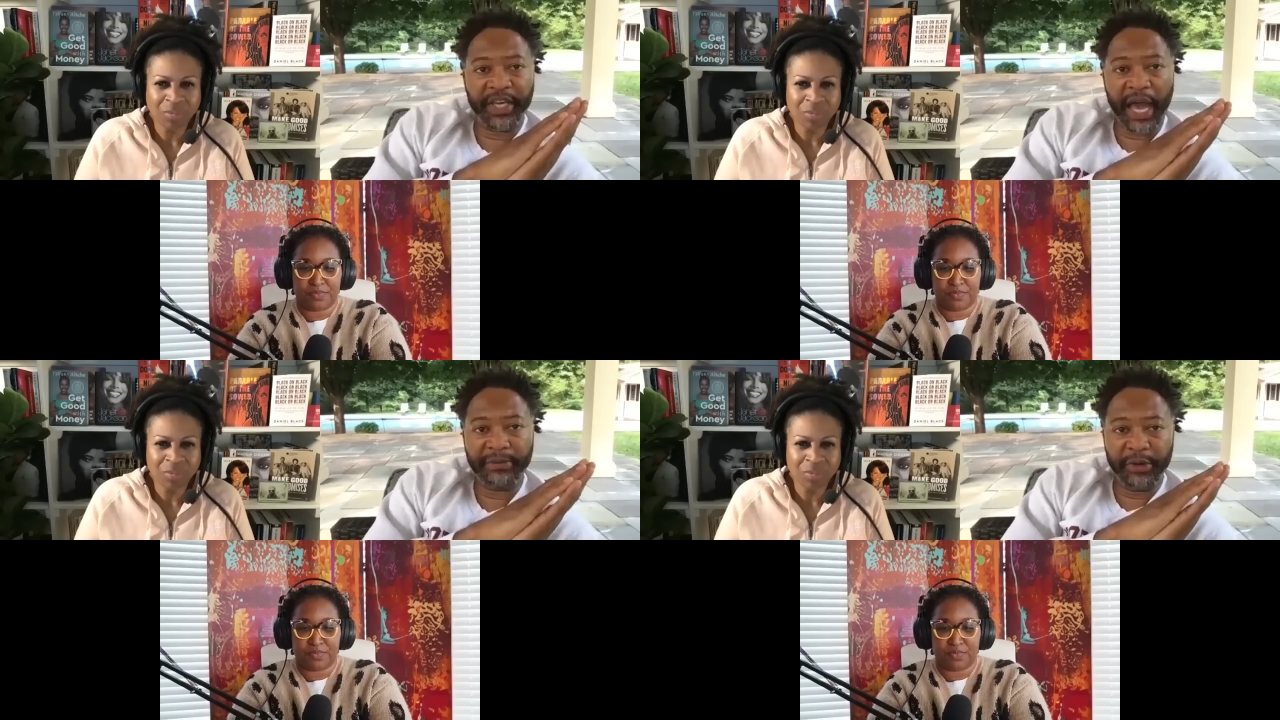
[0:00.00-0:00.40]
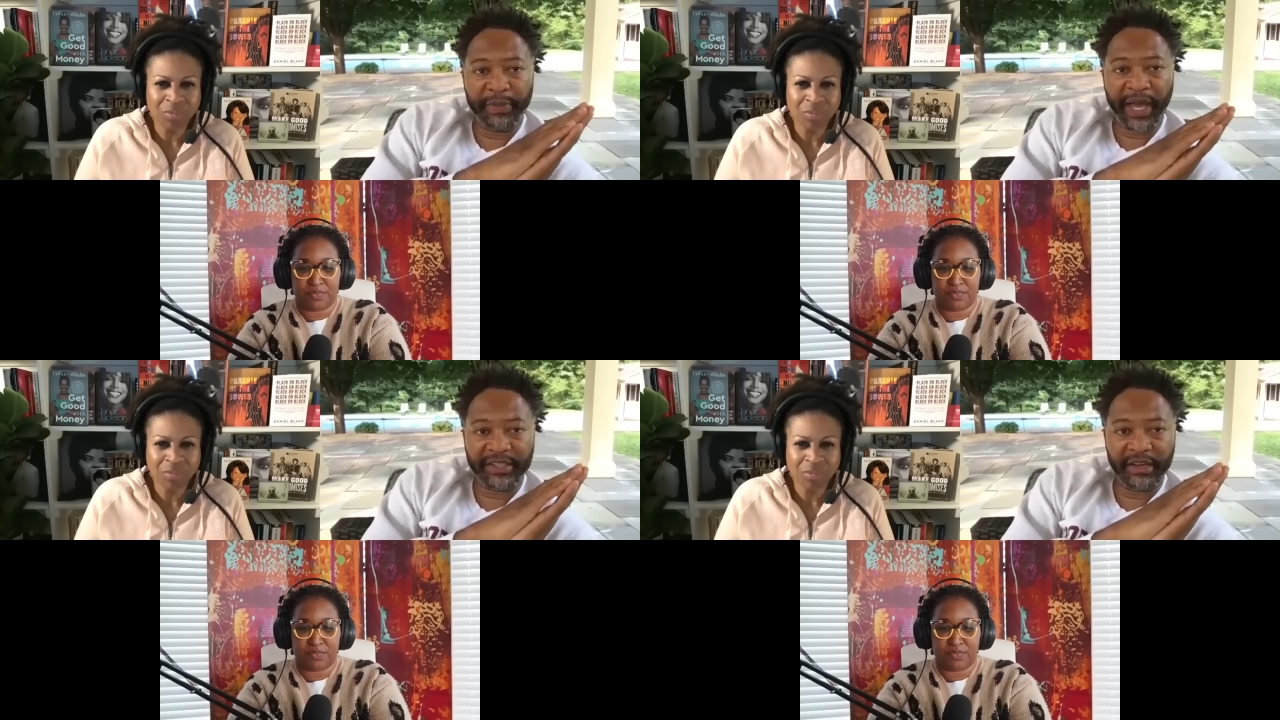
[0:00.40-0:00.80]
Speaker 1: capture
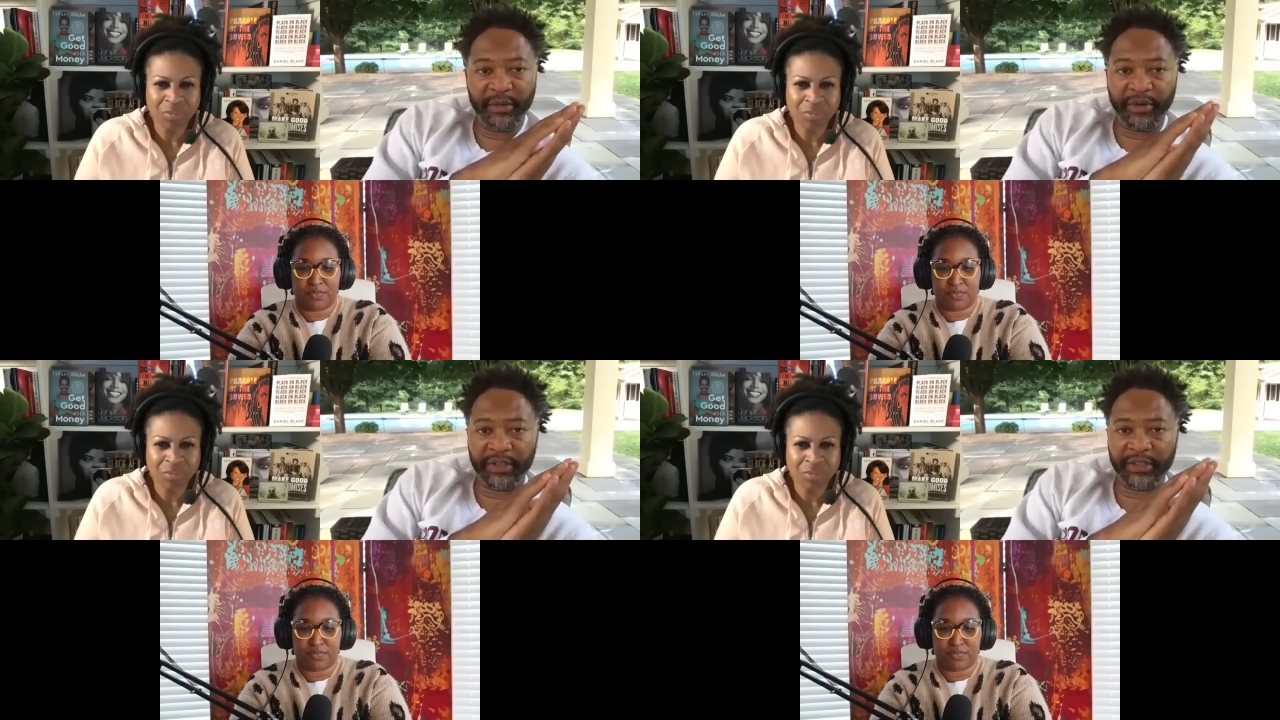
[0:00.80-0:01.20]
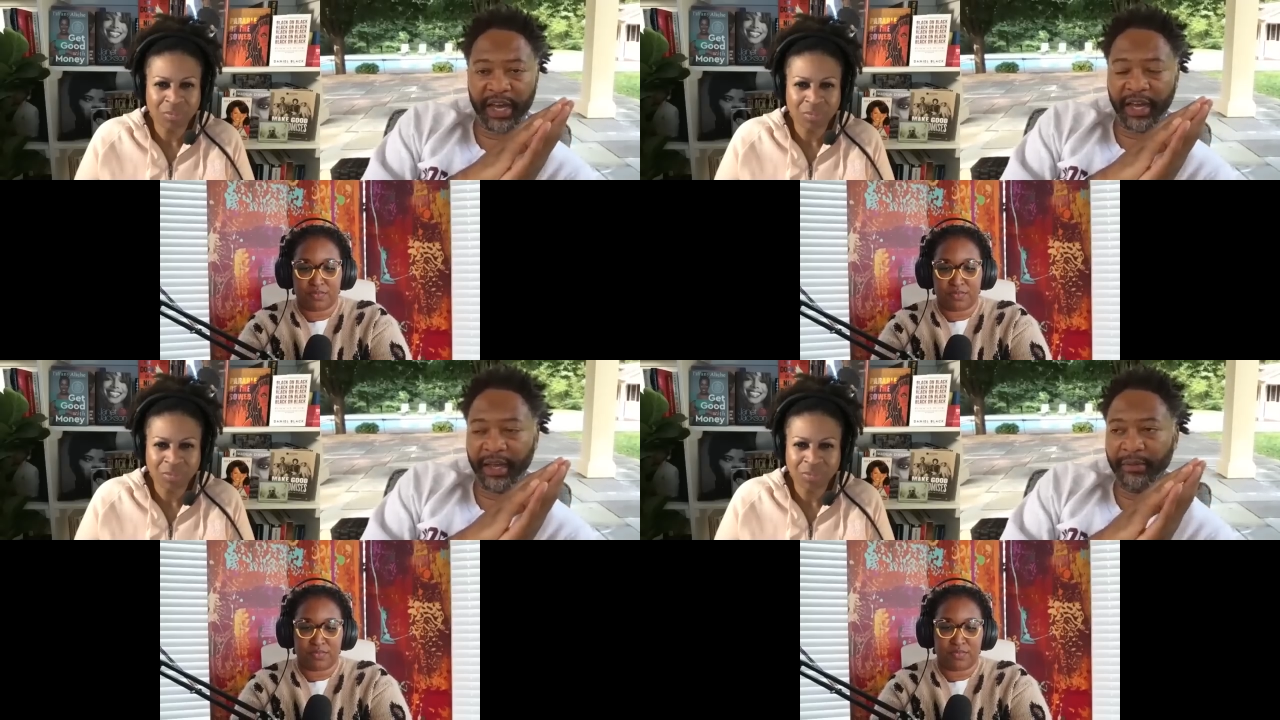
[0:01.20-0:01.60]
back some of our
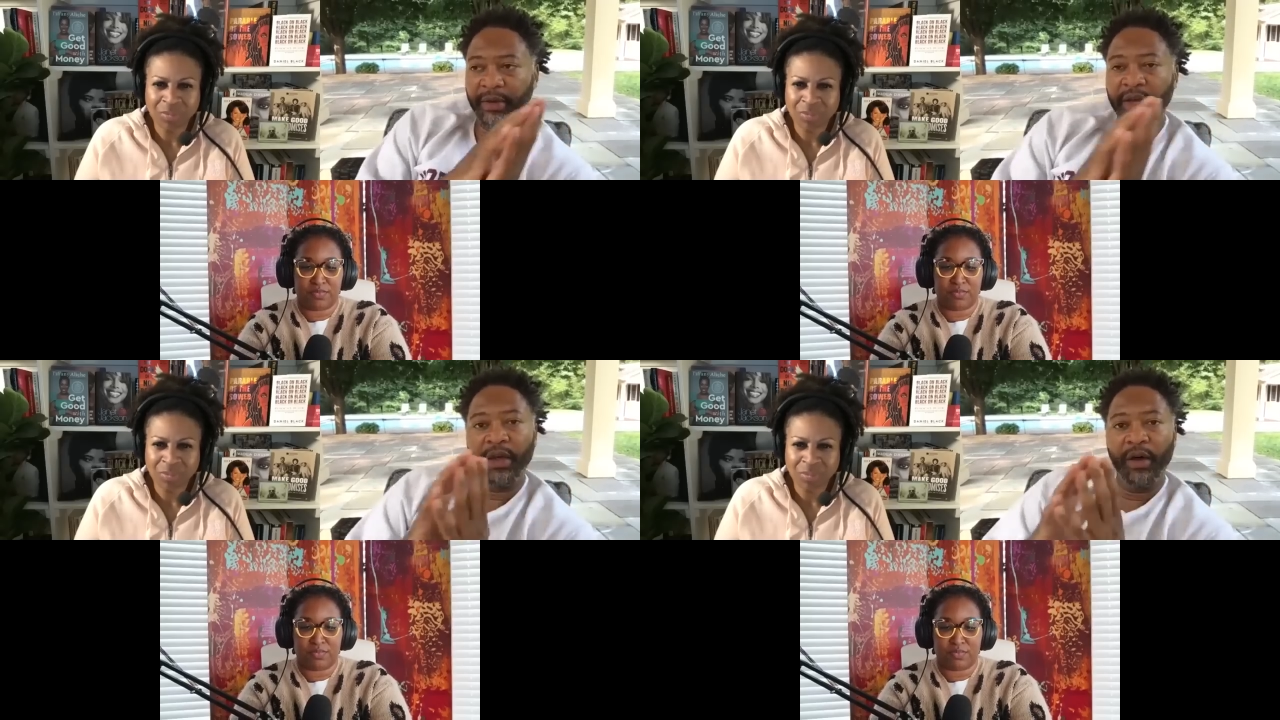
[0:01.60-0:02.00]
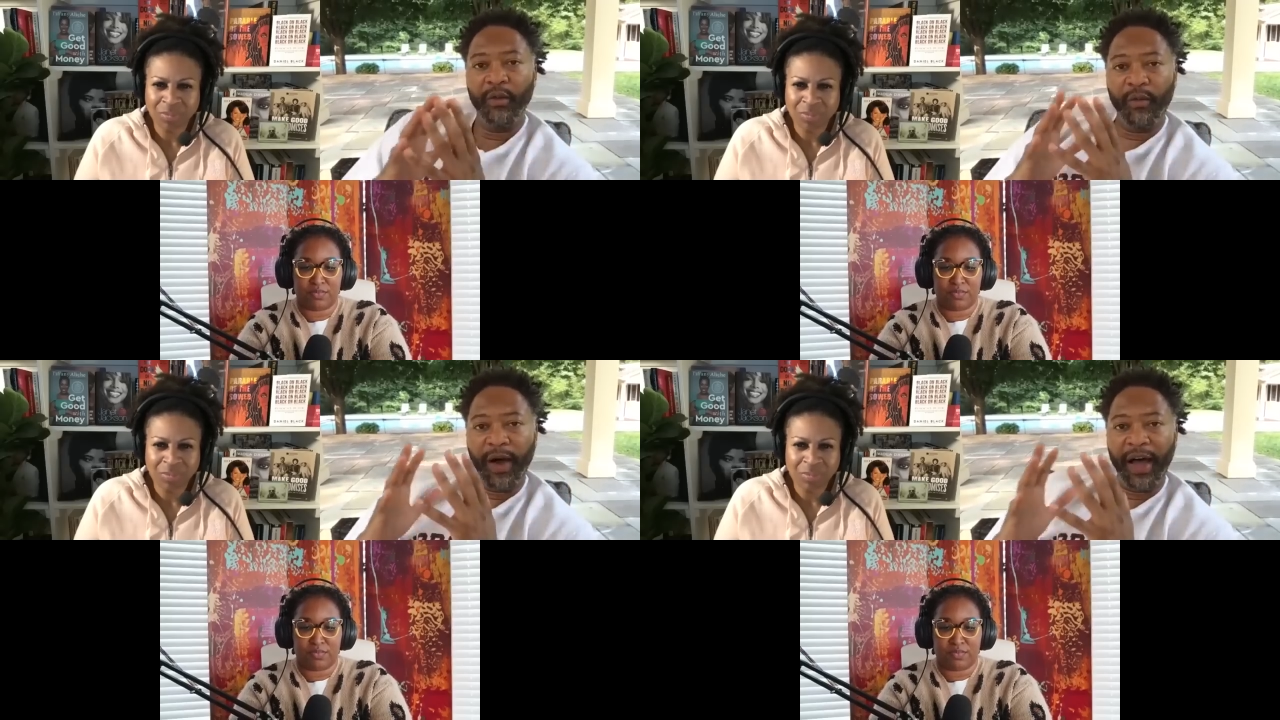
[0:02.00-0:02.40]
time
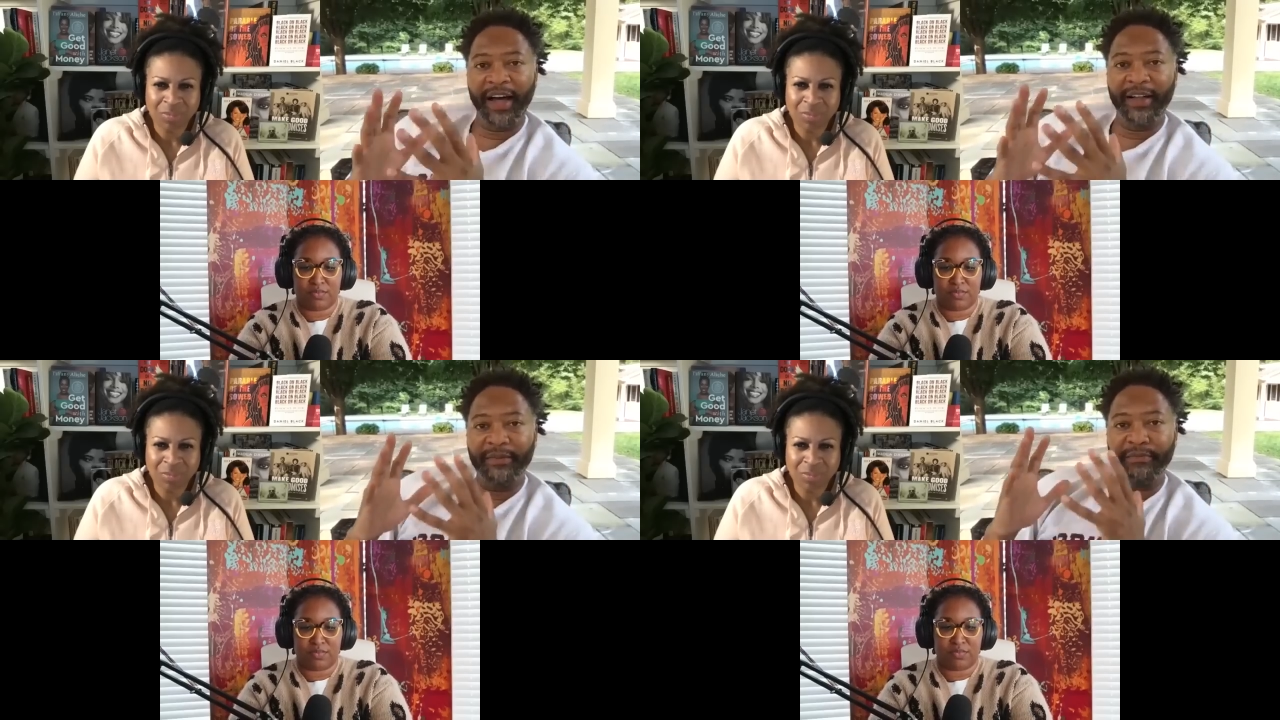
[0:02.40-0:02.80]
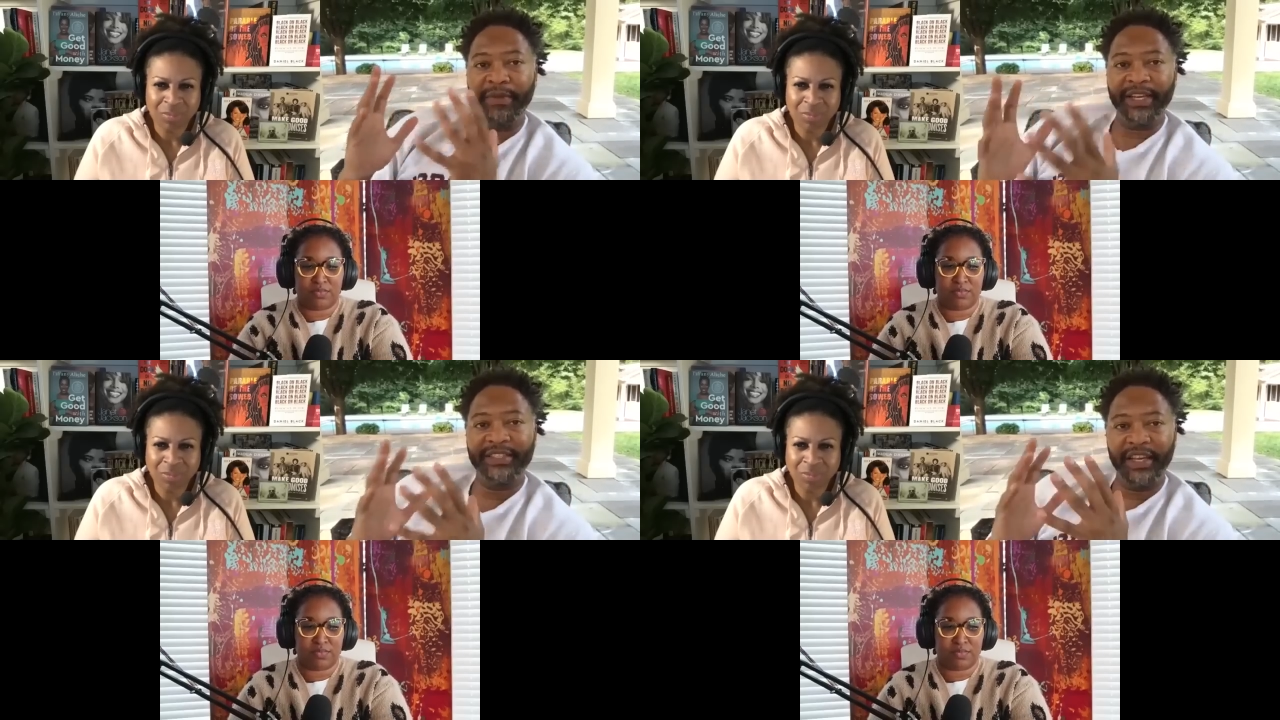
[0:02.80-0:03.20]
while
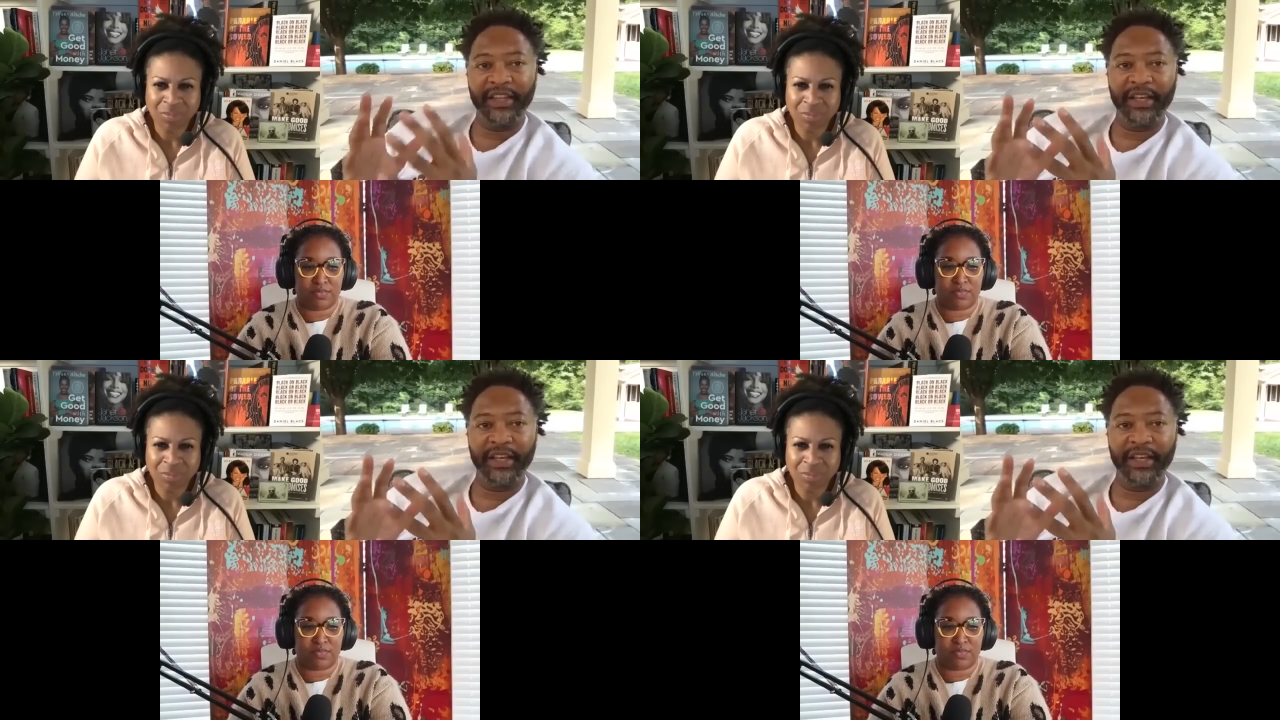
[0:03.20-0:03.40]
mixing